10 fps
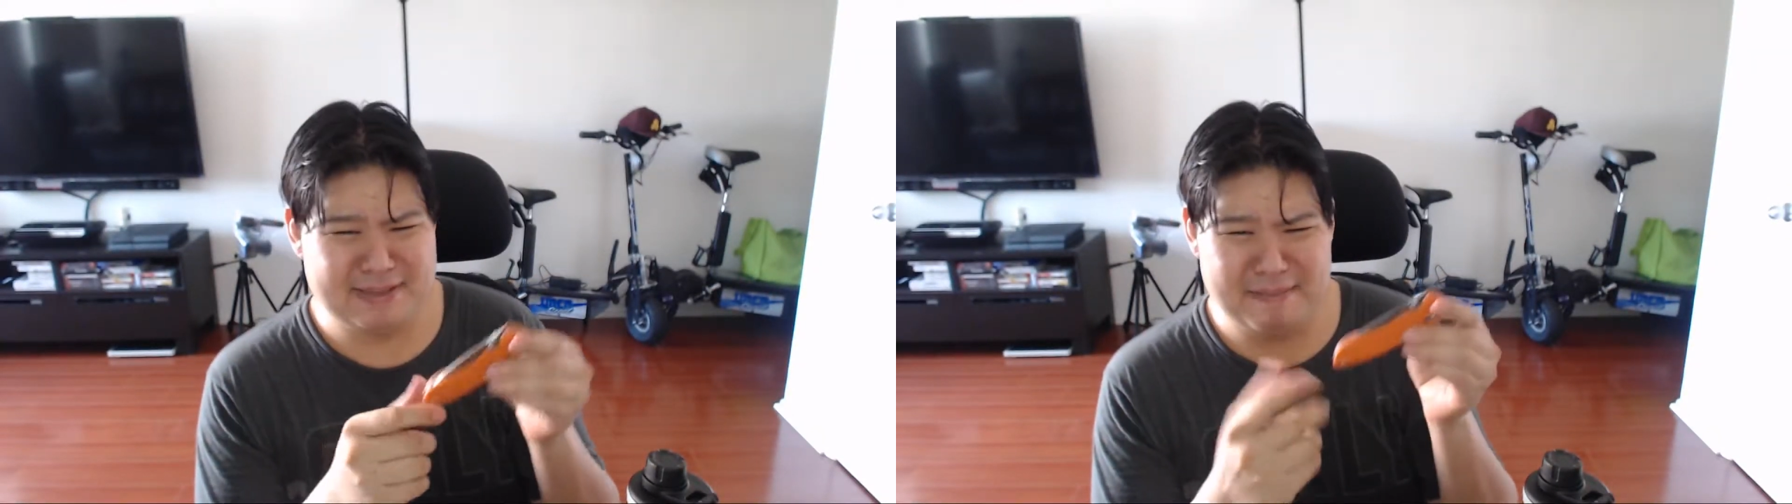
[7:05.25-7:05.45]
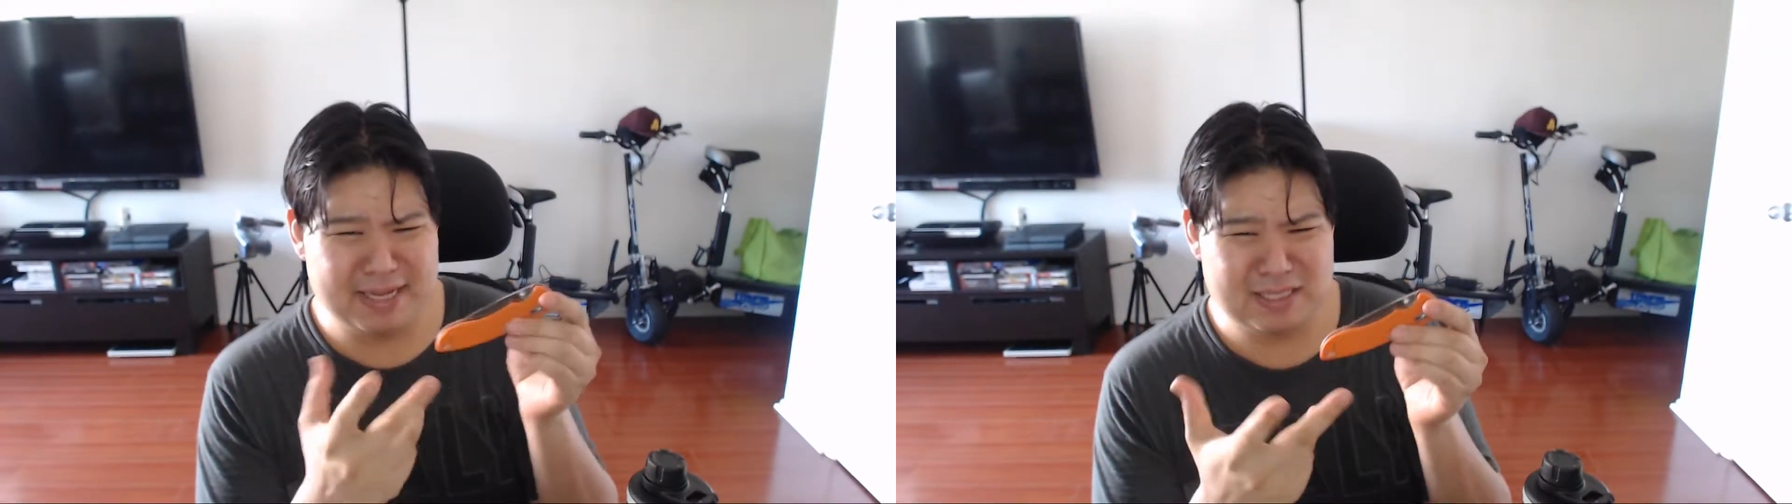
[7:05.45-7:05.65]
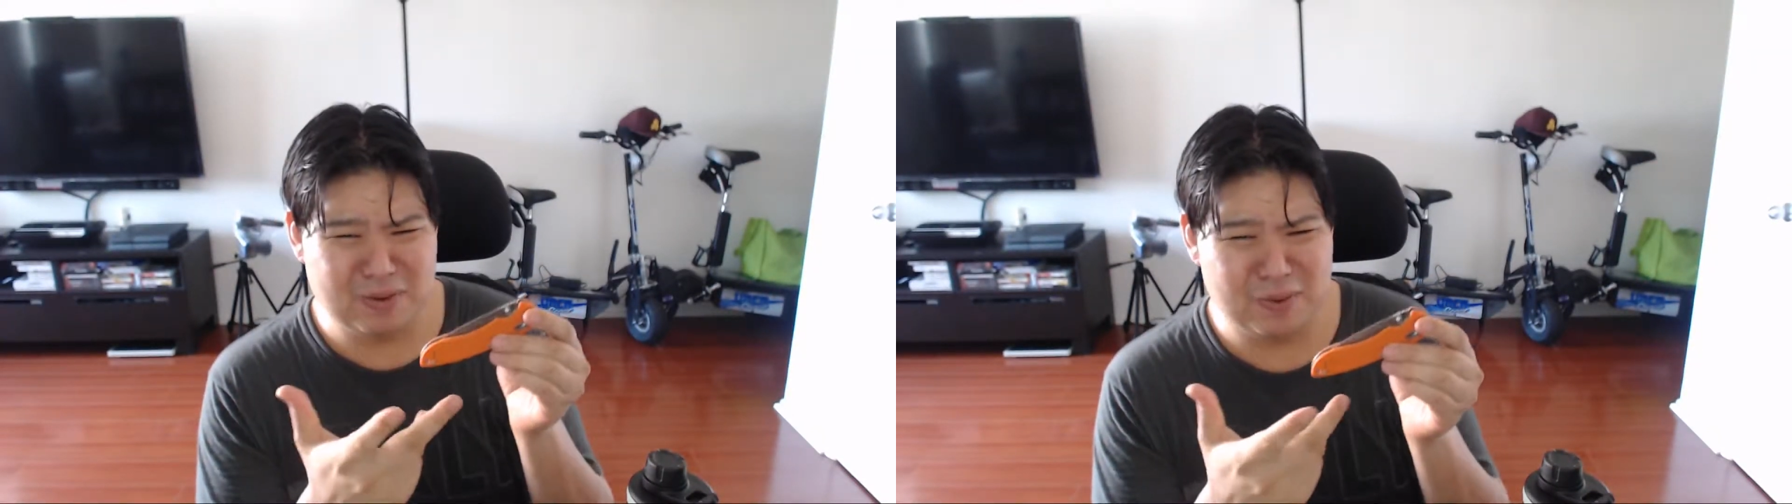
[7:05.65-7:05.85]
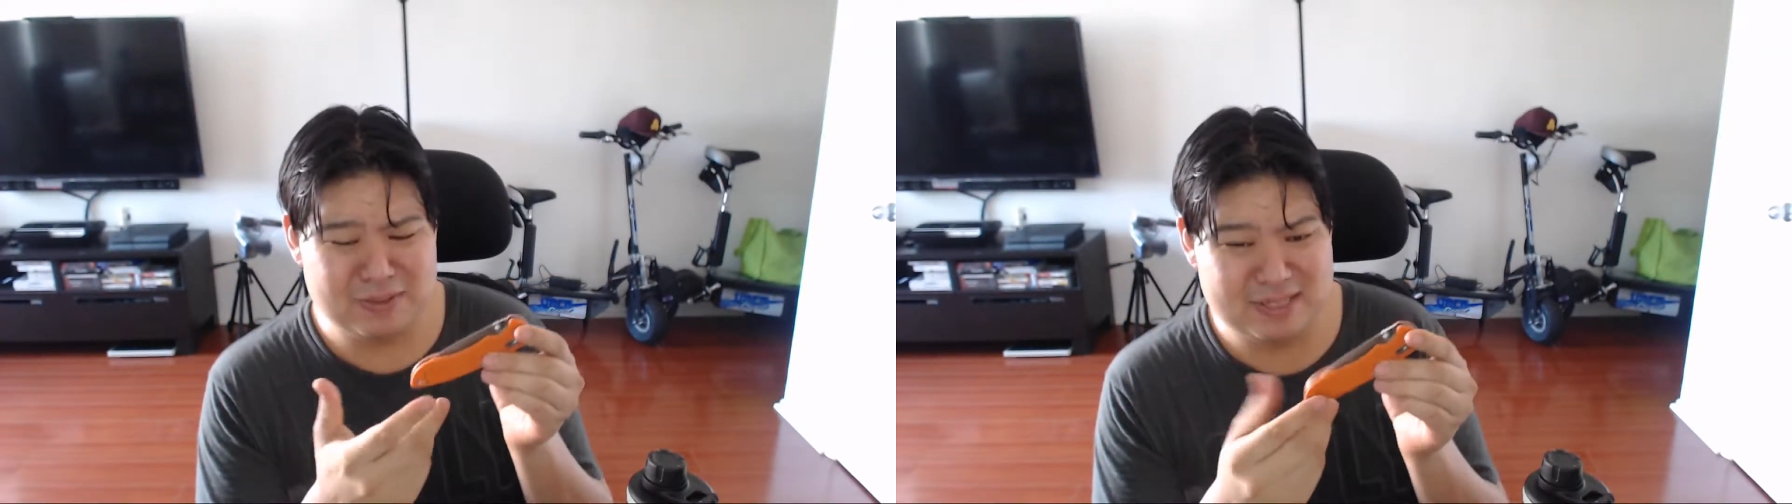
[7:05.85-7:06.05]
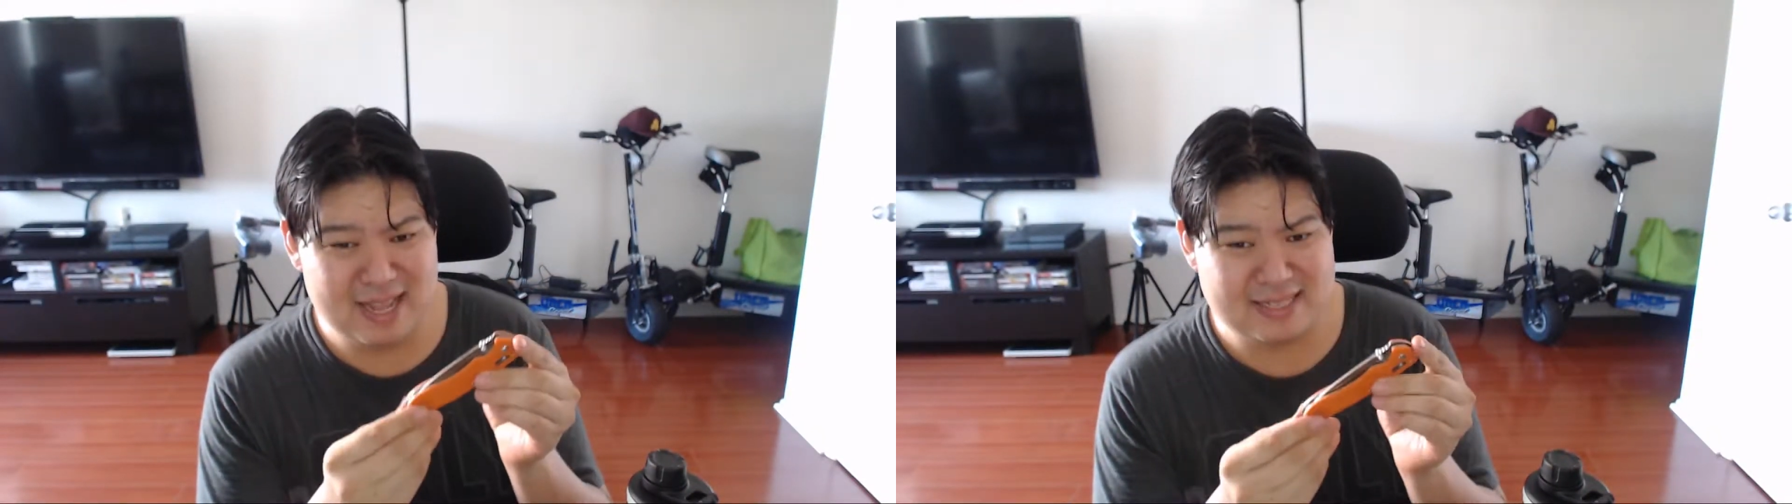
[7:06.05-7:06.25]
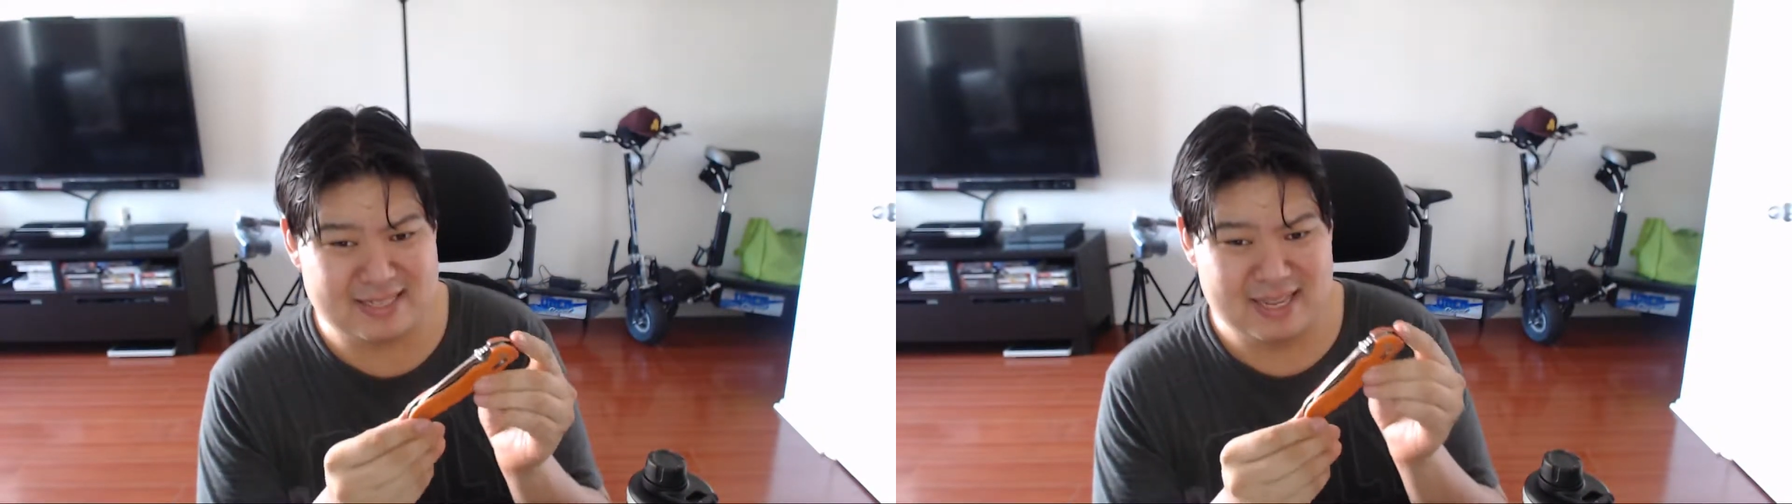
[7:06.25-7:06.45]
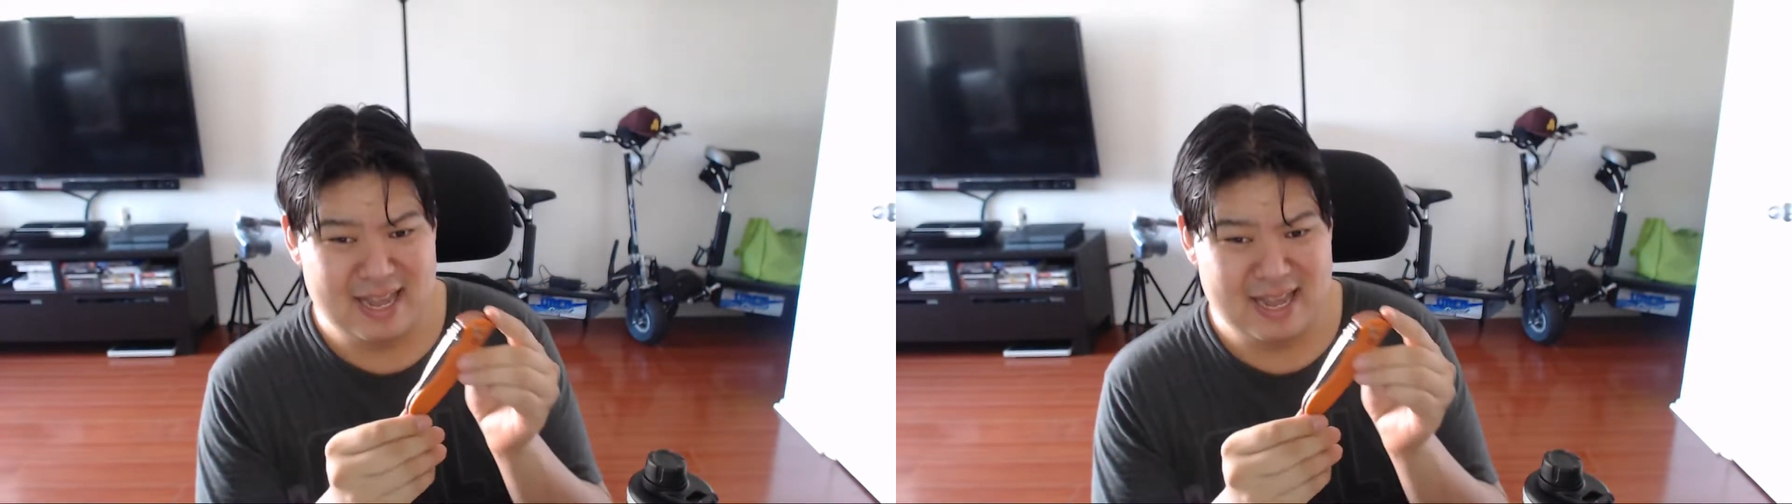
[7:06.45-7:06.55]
it makes total sense.